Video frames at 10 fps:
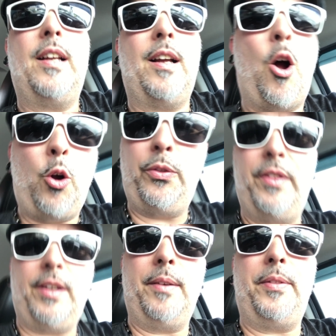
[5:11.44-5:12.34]
holding
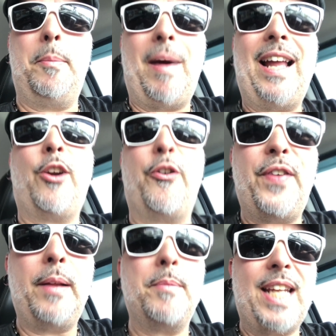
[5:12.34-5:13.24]
the, the Mylar
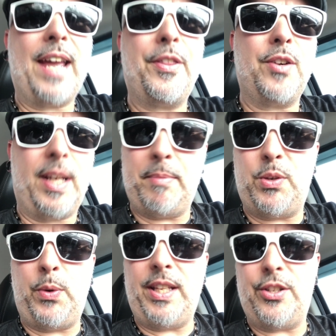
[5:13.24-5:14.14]
film together in
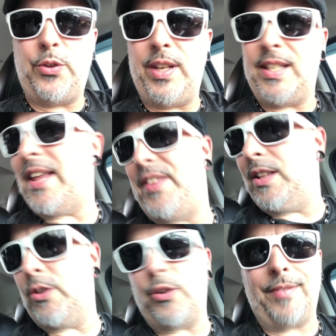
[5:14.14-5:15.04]
between these two things, I think
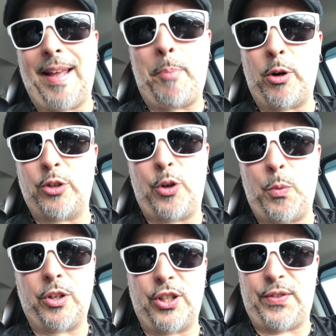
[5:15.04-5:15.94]
that part's gonna
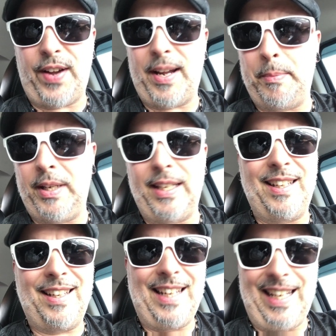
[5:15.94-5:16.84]
work just fine, but
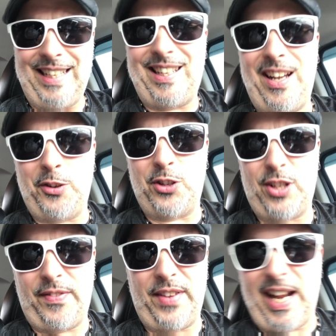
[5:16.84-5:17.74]
it's the other
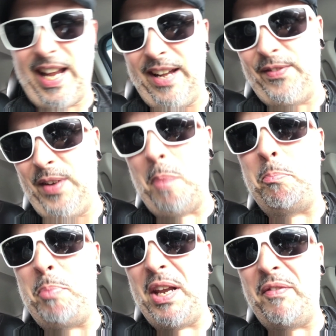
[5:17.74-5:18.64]
stuff that I have a
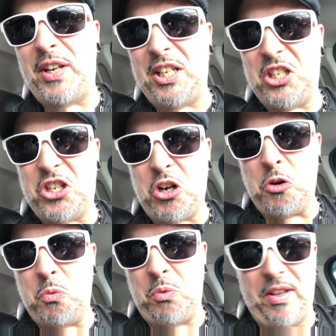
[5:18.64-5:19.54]
bit of a
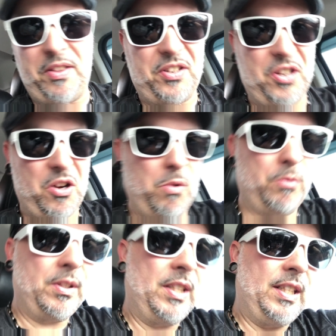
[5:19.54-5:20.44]
concern with. So,
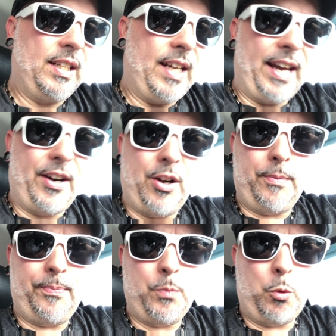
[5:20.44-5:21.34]
I don't
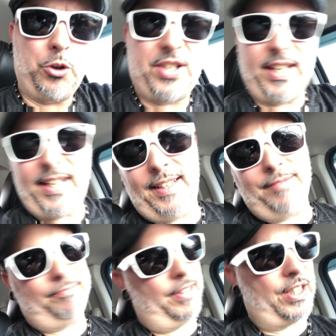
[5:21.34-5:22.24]
know, we'll see.
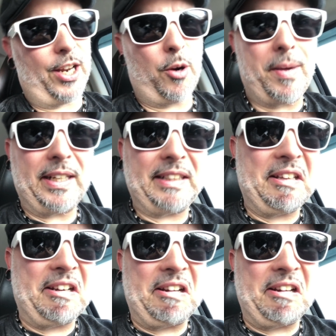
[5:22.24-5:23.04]
Let's head on back to that